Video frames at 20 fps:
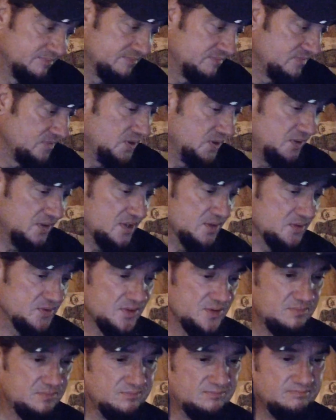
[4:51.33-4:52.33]
Who knows?
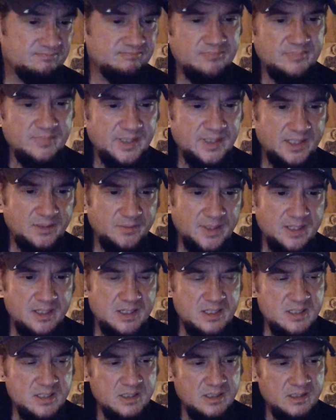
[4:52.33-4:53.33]
Anyway,
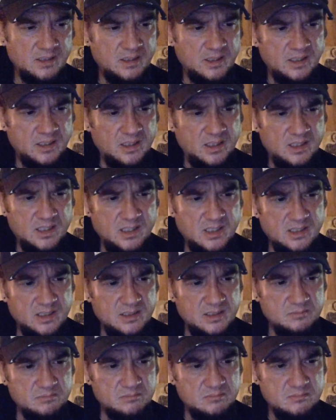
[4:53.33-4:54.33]

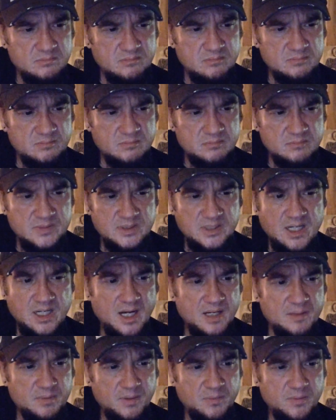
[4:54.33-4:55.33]
um, God
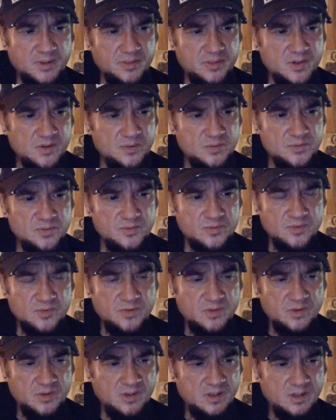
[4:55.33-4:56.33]
be with those
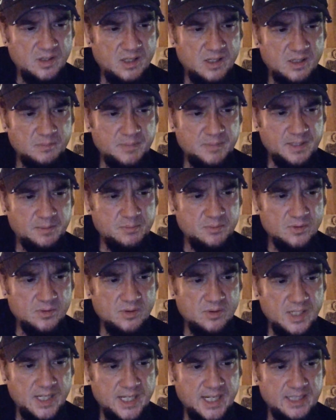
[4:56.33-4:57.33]
people,
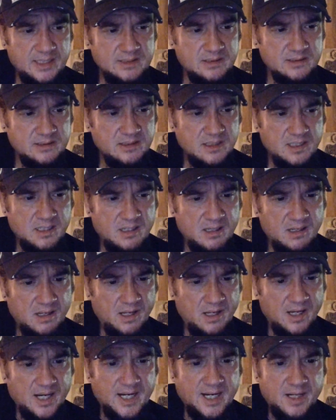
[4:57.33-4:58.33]
and
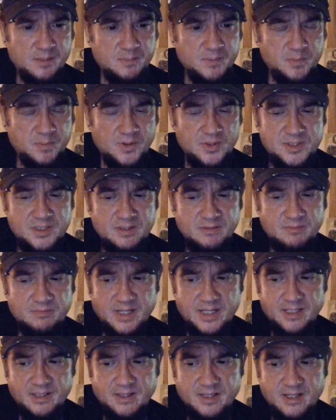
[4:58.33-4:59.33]
I am a person of
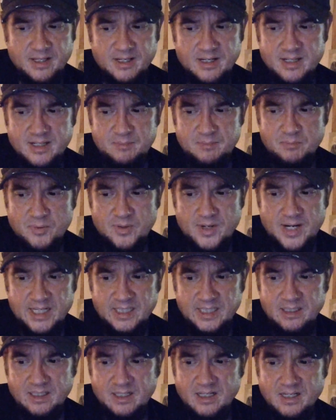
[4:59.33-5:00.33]
faith, and I am
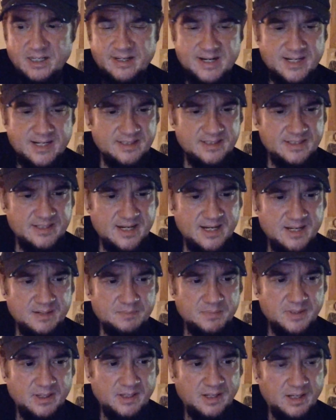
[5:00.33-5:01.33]
praying nonstop
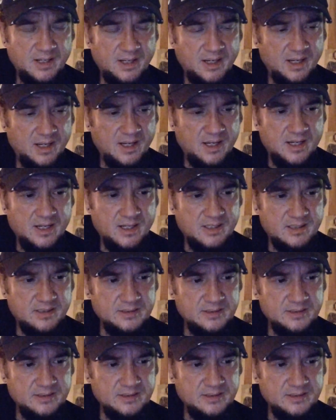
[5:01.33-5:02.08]
uh,